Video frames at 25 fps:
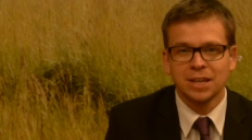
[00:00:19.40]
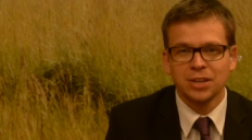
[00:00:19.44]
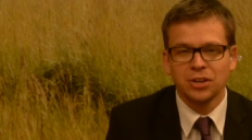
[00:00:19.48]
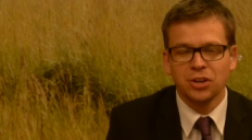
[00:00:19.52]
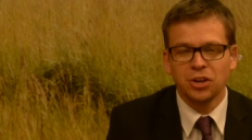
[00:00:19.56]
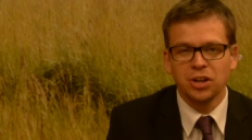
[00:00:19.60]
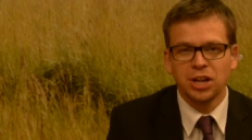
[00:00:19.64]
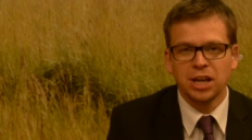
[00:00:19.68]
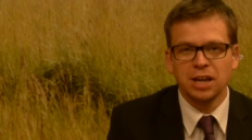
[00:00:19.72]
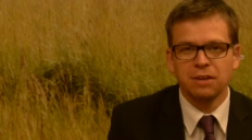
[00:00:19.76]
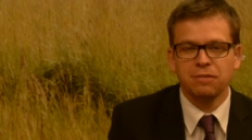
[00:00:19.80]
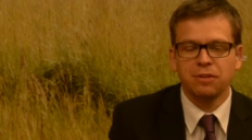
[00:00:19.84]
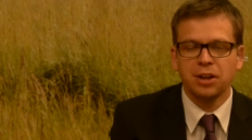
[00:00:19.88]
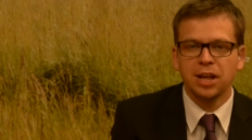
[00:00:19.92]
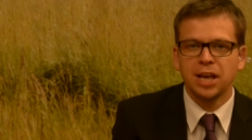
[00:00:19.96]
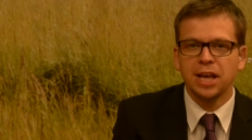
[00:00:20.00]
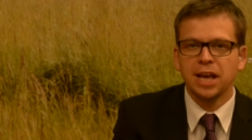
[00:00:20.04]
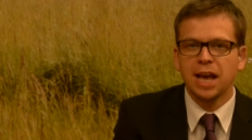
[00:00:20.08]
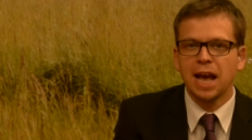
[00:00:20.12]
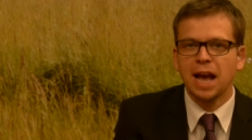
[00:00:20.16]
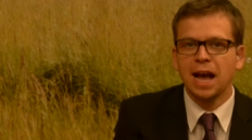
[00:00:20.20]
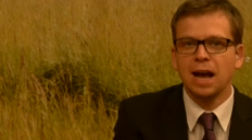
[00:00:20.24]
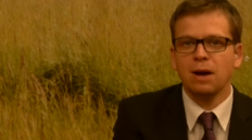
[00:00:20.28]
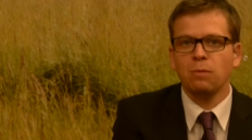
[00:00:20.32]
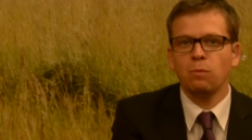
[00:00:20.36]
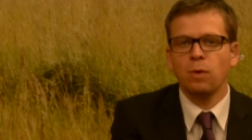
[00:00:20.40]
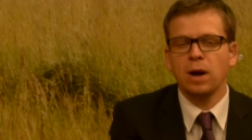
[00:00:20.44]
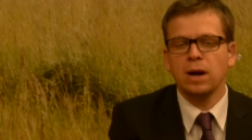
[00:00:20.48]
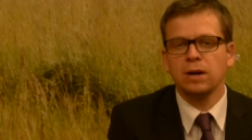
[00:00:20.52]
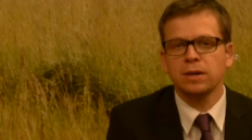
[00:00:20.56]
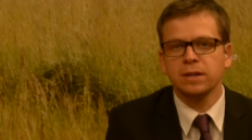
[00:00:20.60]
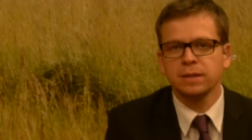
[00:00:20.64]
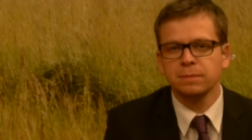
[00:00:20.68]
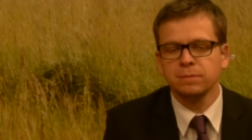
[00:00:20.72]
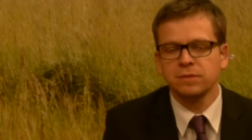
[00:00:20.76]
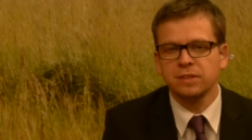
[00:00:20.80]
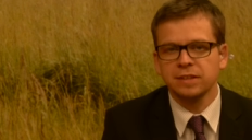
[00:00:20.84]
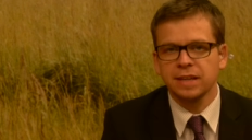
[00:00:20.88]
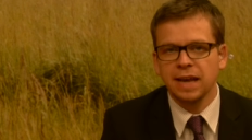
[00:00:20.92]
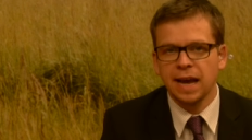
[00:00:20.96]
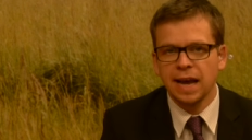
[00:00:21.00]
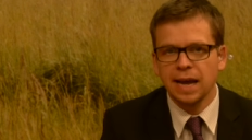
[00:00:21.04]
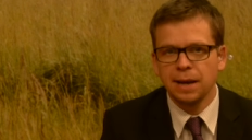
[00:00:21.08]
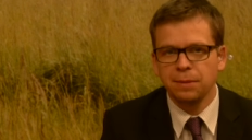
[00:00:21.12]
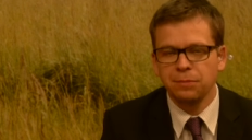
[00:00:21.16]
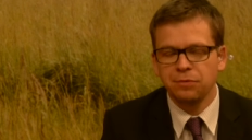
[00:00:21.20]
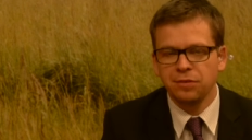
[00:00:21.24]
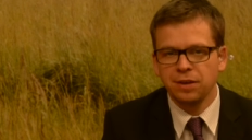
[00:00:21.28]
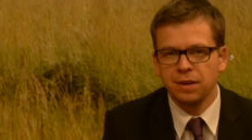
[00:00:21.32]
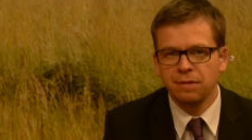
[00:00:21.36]
Good evening and welcome to
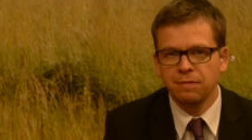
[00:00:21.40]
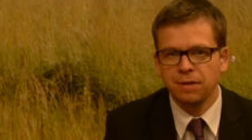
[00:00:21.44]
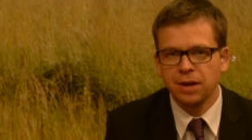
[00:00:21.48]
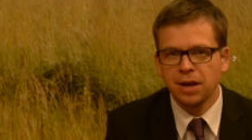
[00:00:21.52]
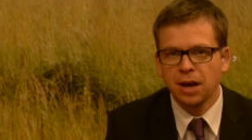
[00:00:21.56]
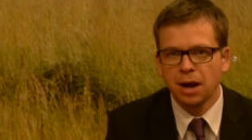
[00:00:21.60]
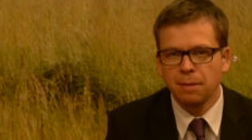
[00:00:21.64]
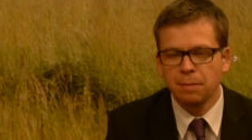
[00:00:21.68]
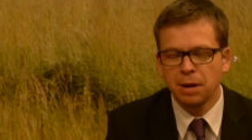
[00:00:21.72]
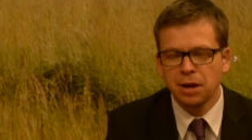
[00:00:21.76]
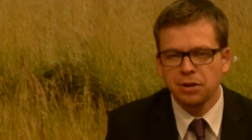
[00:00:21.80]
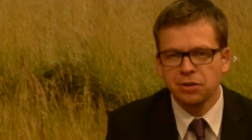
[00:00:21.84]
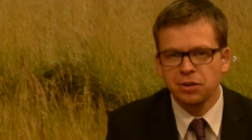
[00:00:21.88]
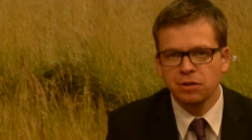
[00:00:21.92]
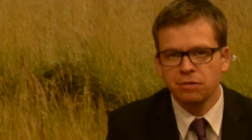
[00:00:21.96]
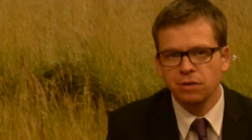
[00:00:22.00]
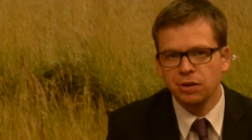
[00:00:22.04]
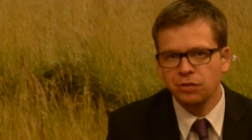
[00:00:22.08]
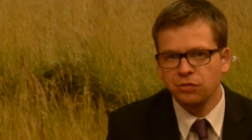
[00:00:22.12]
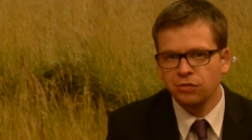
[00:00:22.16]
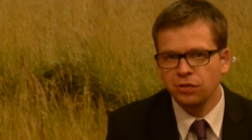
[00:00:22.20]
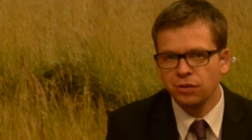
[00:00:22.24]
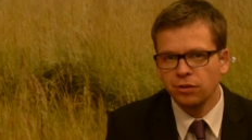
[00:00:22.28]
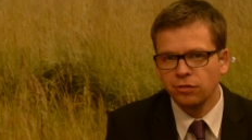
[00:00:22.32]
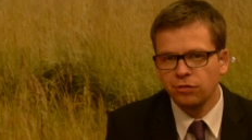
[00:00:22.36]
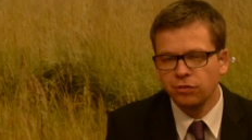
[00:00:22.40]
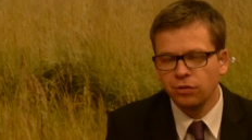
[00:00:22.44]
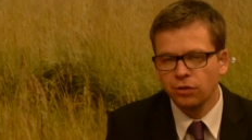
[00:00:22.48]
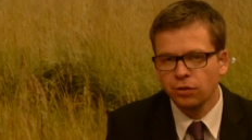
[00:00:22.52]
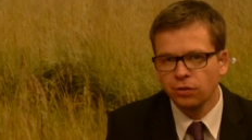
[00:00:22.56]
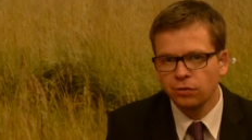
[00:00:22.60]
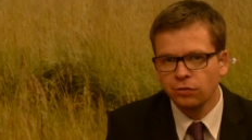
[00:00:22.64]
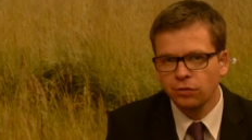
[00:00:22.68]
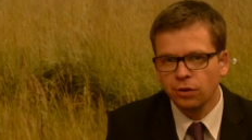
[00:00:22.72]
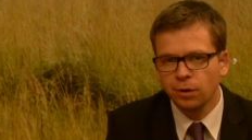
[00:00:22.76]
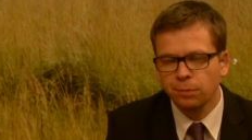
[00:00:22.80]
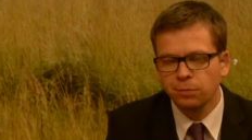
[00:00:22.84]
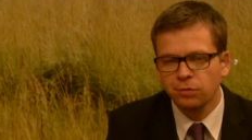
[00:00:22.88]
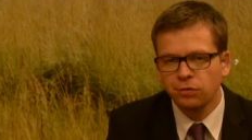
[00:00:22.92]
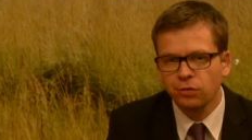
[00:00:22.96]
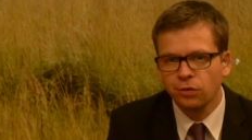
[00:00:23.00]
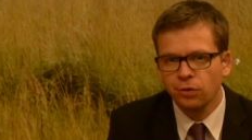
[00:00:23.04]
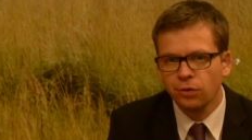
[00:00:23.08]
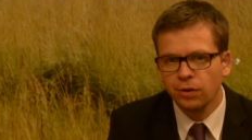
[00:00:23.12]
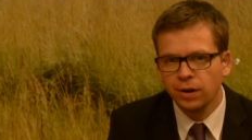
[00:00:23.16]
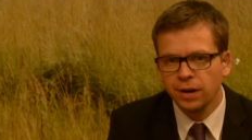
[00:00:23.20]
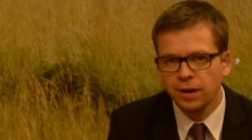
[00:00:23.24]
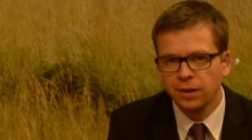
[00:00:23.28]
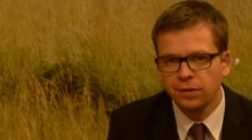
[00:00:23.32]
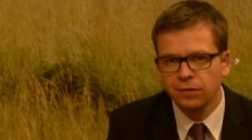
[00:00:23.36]
KMTV. I'm Andy Richards. Your top
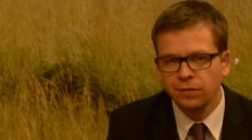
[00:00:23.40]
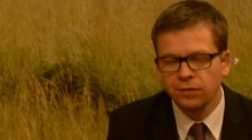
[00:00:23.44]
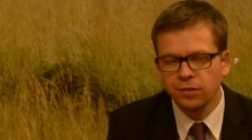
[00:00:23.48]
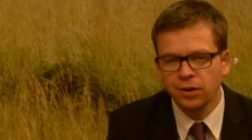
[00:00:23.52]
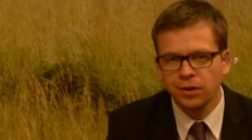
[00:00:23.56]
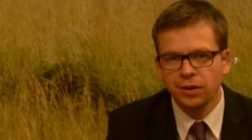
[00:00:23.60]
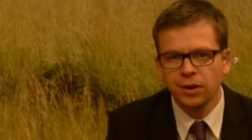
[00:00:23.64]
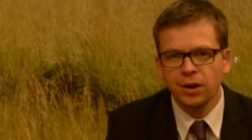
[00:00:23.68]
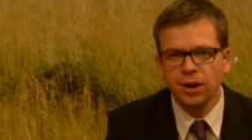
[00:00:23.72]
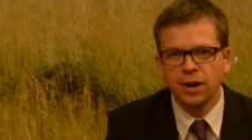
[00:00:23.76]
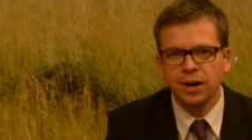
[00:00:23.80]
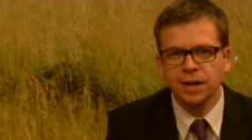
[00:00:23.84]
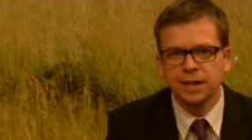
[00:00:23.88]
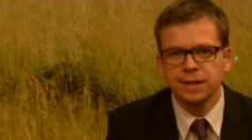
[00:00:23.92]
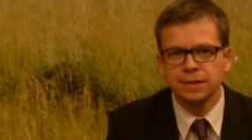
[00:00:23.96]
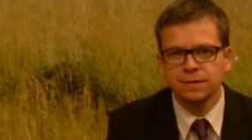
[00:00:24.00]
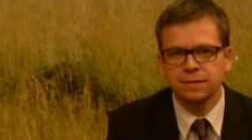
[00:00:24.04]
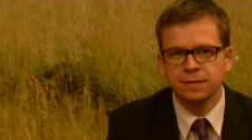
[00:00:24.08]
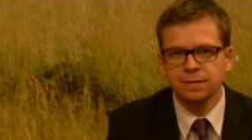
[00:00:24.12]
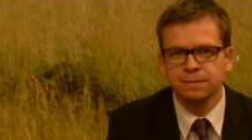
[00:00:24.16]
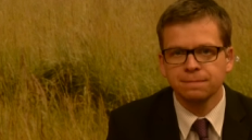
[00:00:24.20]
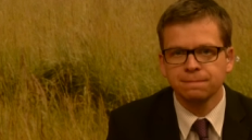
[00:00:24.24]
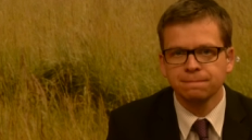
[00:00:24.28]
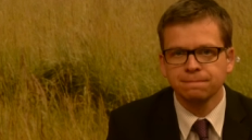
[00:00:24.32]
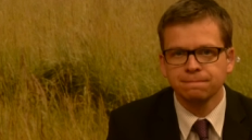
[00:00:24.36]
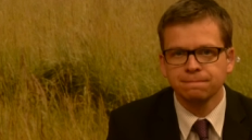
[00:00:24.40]
stories tonight.